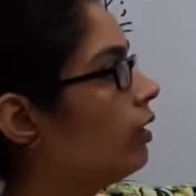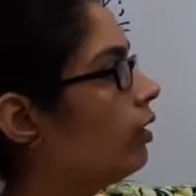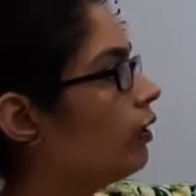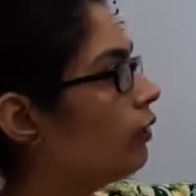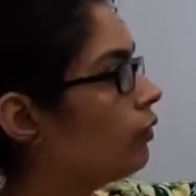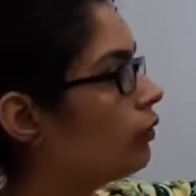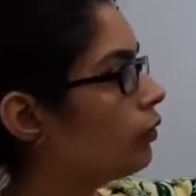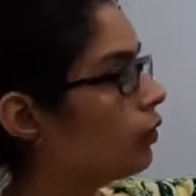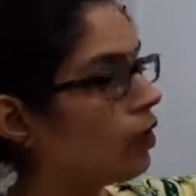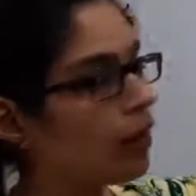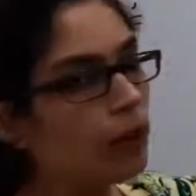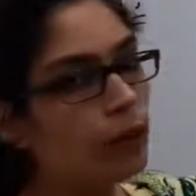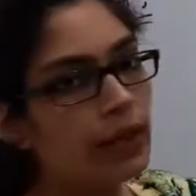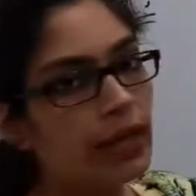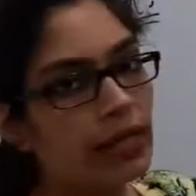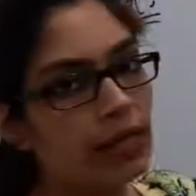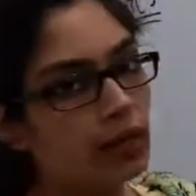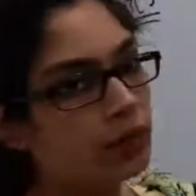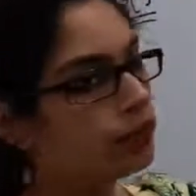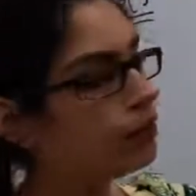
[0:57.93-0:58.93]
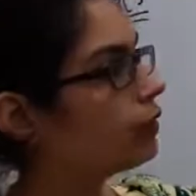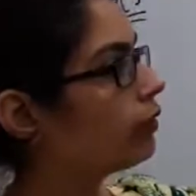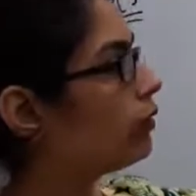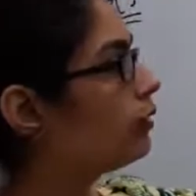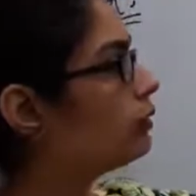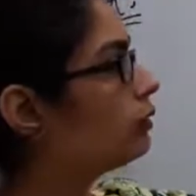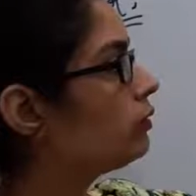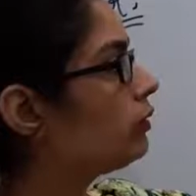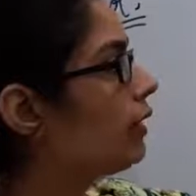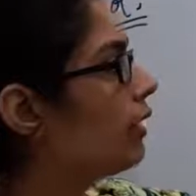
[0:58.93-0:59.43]
your rate of
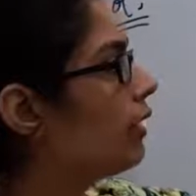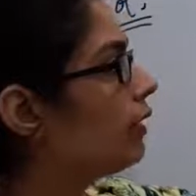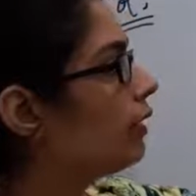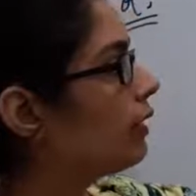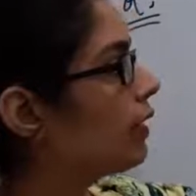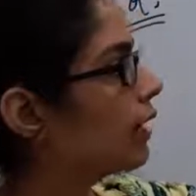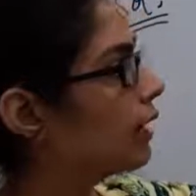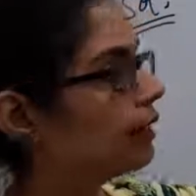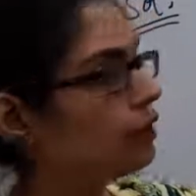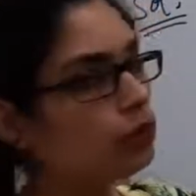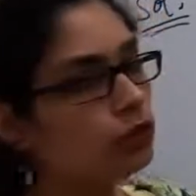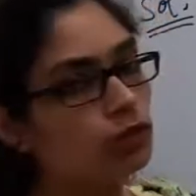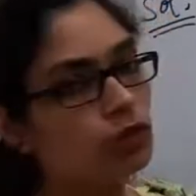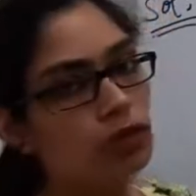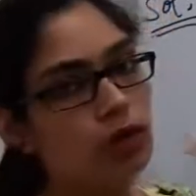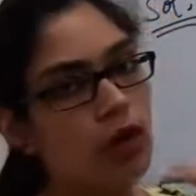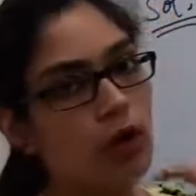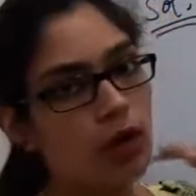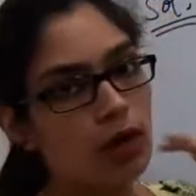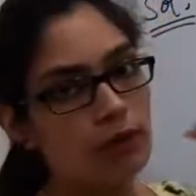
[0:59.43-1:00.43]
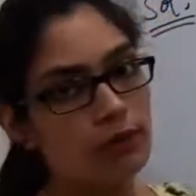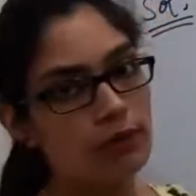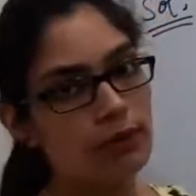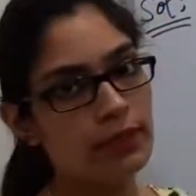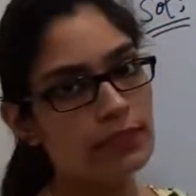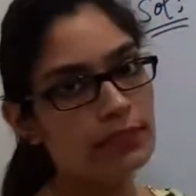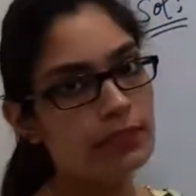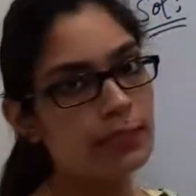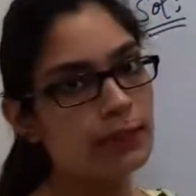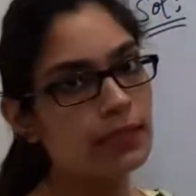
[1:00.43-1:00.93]
interest. So, and N should
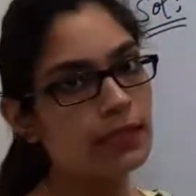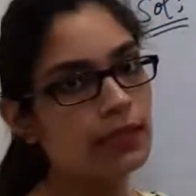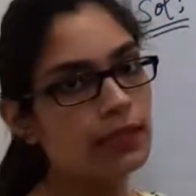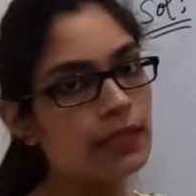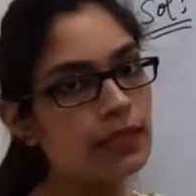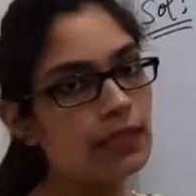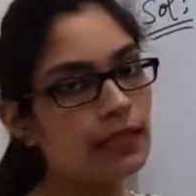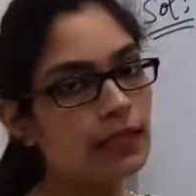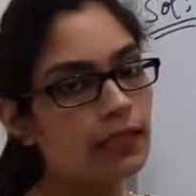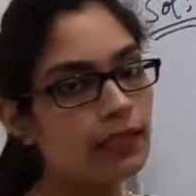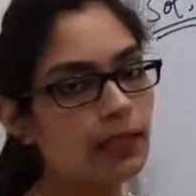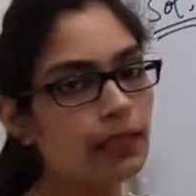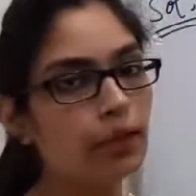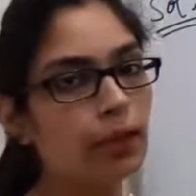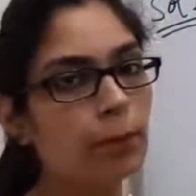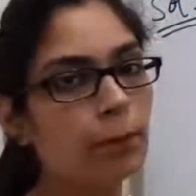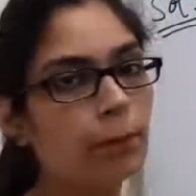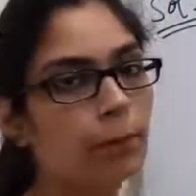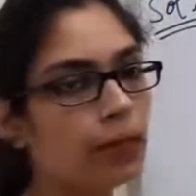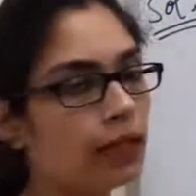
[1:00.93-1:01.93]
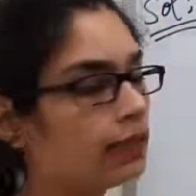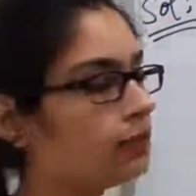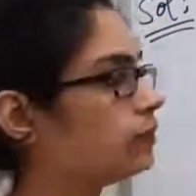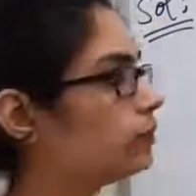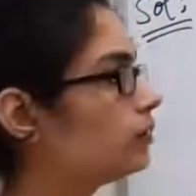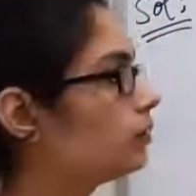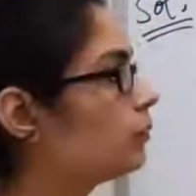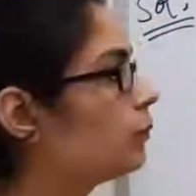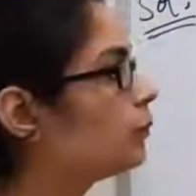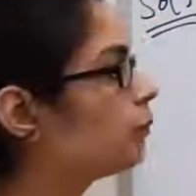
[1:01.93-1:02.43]
always be in
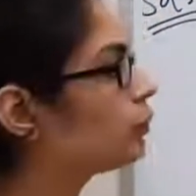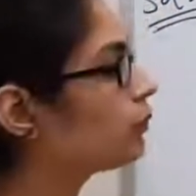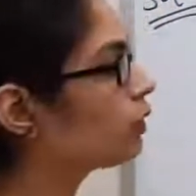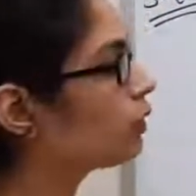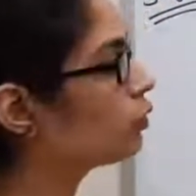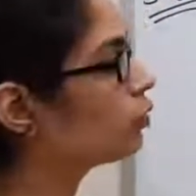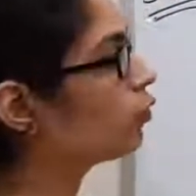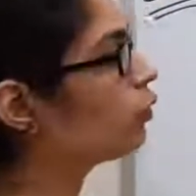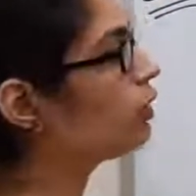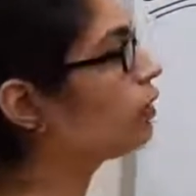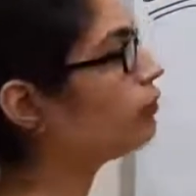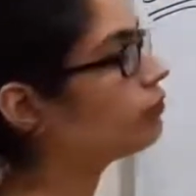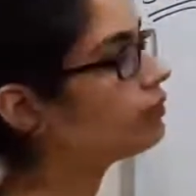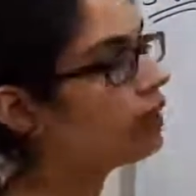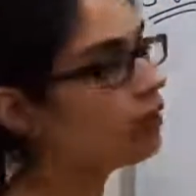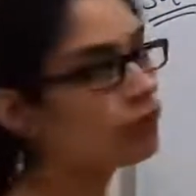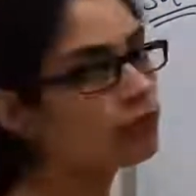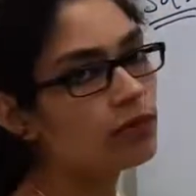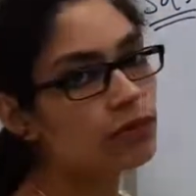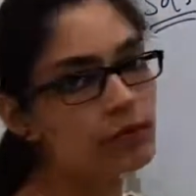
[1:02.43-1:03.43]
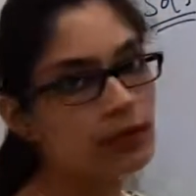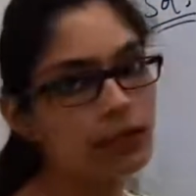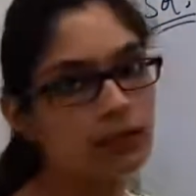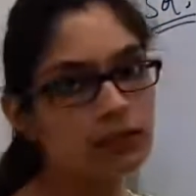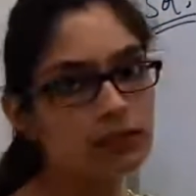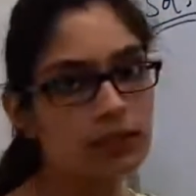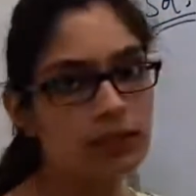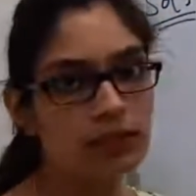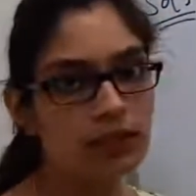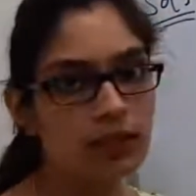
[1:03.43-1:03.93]
months. So if they have given
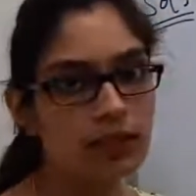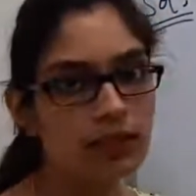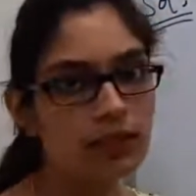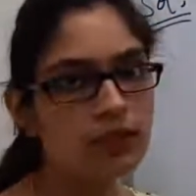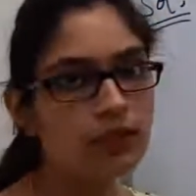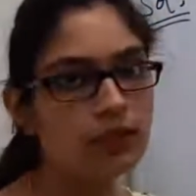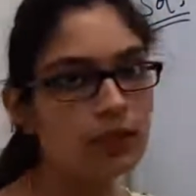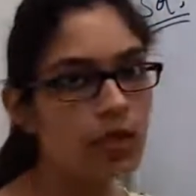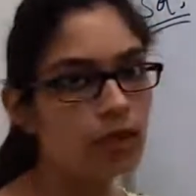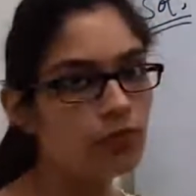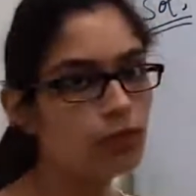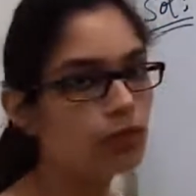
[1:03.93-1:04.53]
us in years, we have to